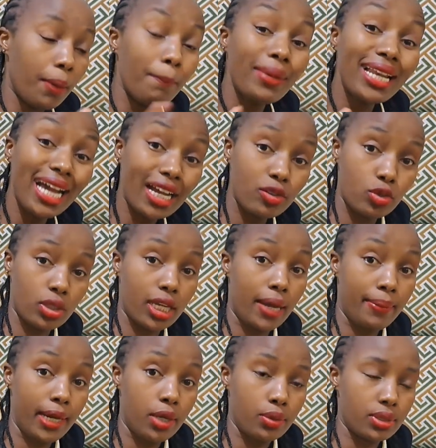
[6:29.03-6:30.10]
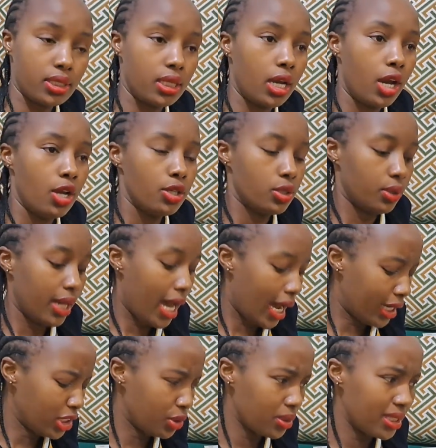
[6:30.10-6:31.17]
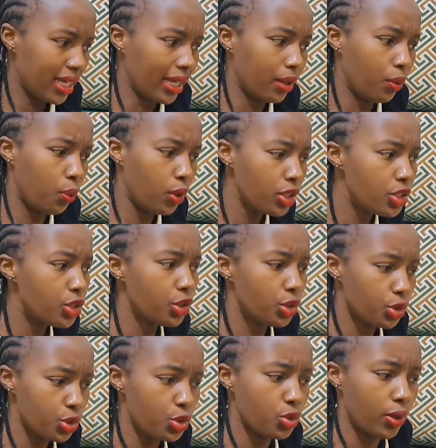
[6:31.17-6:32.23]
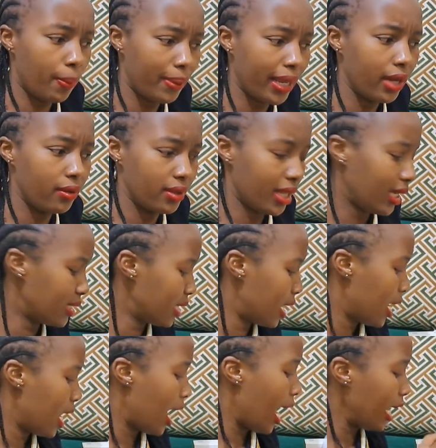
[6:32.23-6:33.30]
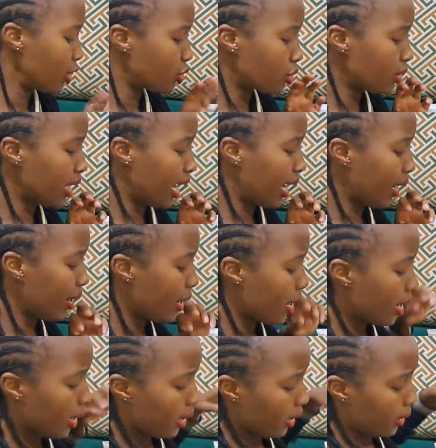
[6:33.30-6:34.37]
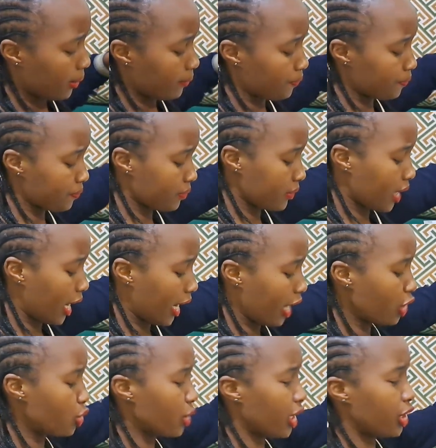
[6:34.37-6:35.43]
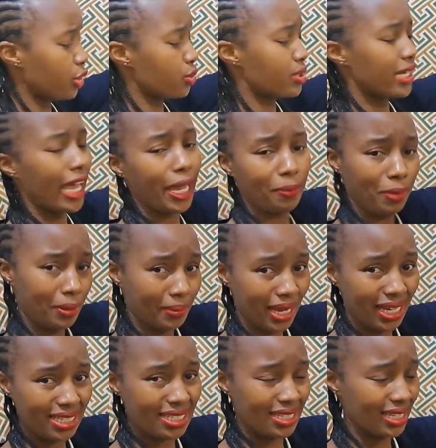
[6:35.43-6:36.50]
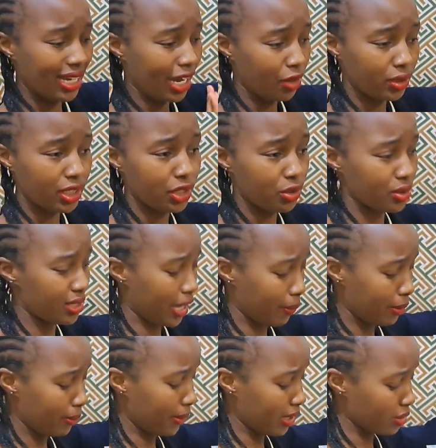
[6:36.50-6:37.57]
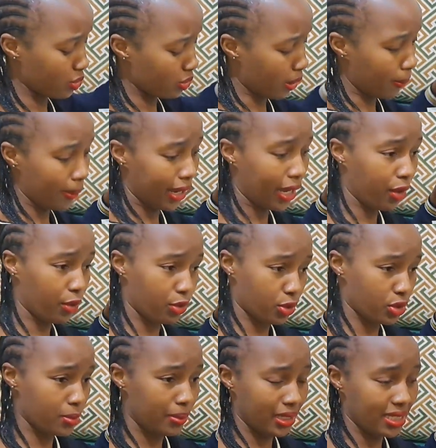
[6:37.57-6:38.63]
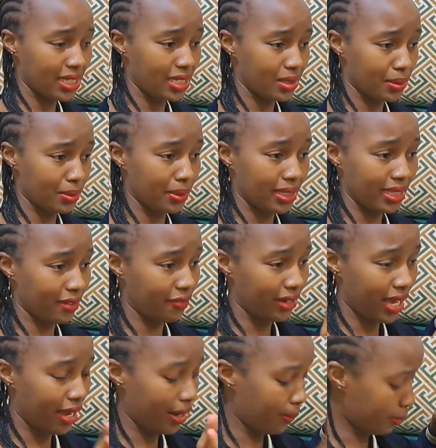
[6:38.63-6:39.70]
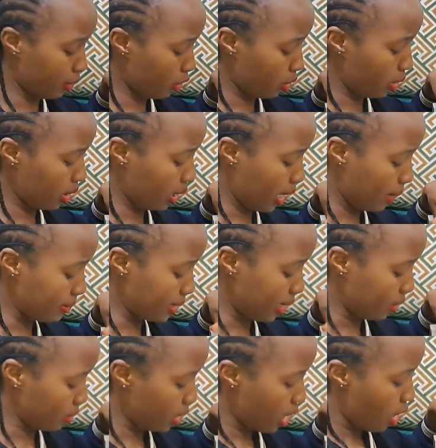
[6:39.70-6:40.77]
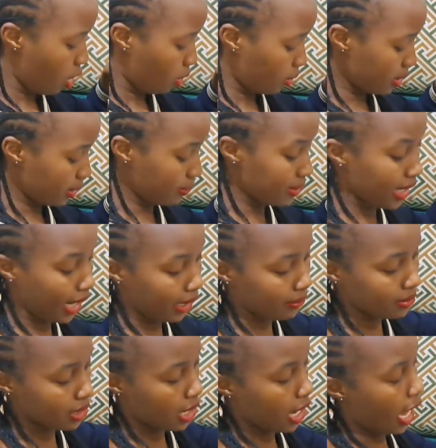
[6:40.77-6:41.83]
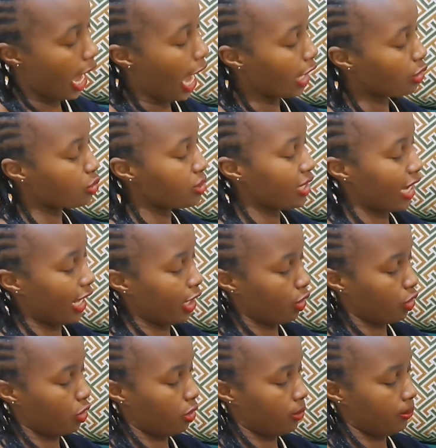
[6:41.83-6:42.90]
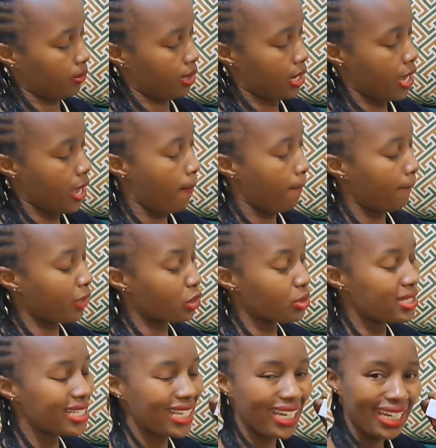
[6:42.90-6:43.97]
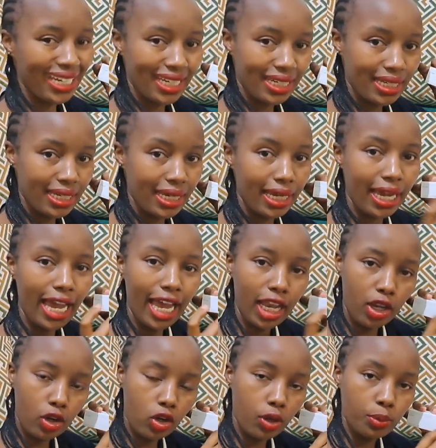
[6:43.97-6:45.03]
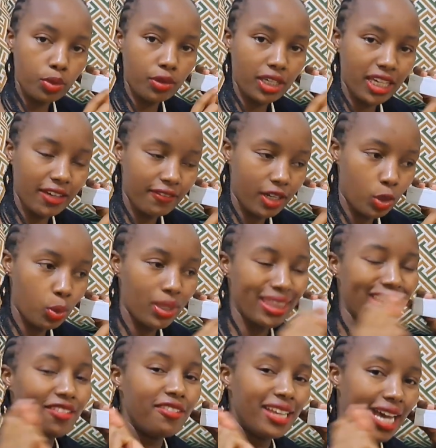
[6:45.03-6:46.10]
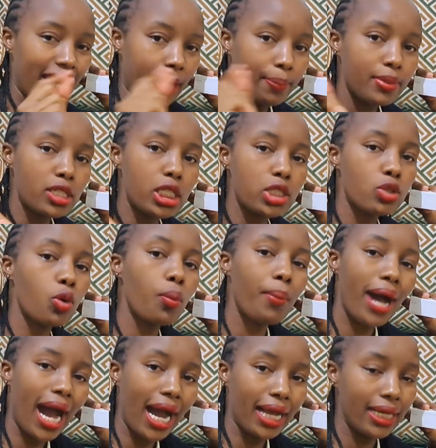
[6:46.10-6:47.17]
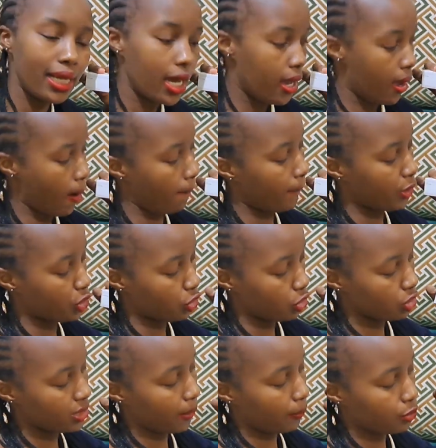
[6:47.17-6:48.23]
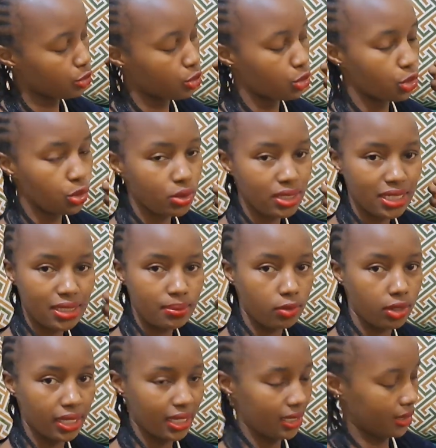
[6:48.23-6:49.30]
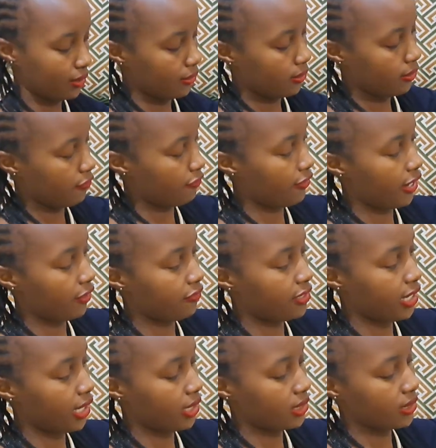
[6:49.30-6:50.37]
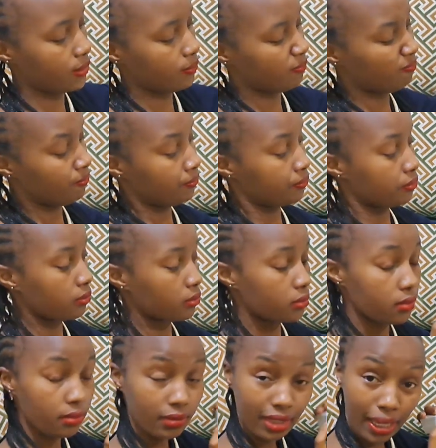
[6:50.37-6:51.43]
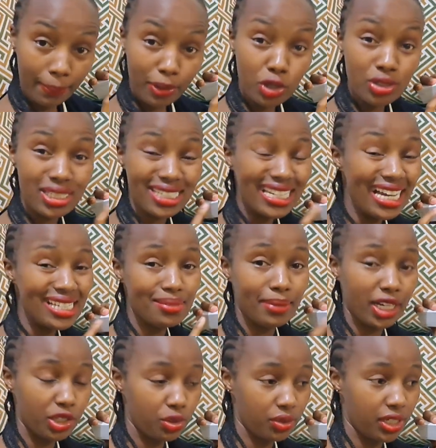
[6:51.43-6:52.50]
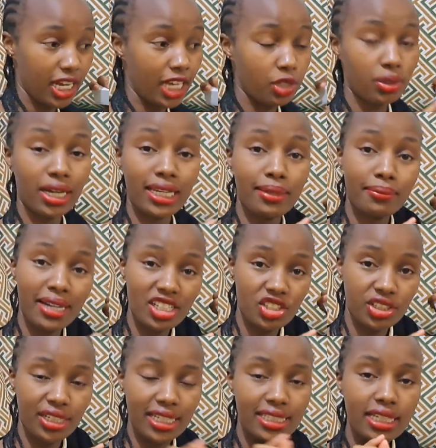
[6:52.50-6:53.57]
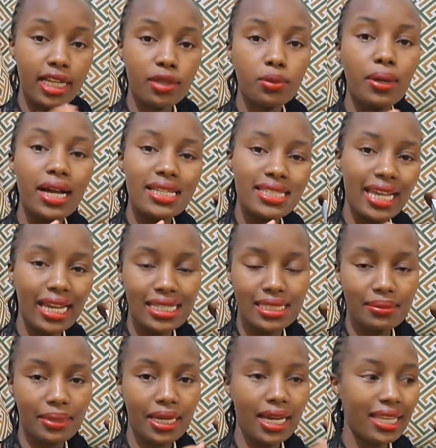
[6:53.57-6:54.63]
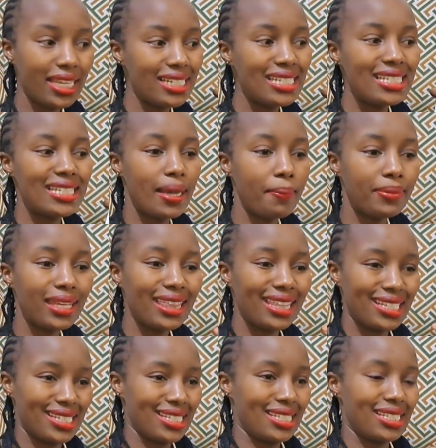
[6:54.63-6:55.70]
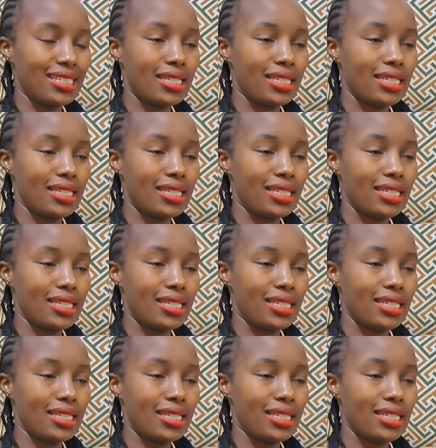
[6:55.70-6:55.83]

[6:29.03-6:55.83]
blood would come out. So yeah, she was like, what do you use to apply on that? I told her I usually use Epimax. I only use Epimax to apply on those places when the flare up comes out, or sometimes I use Elocom. But you see, Elocom you're given when the flare up is so bad, but you're not supposed to use it more than 5 days because it has mercury. And you can imagine a child who has eczema, that is something that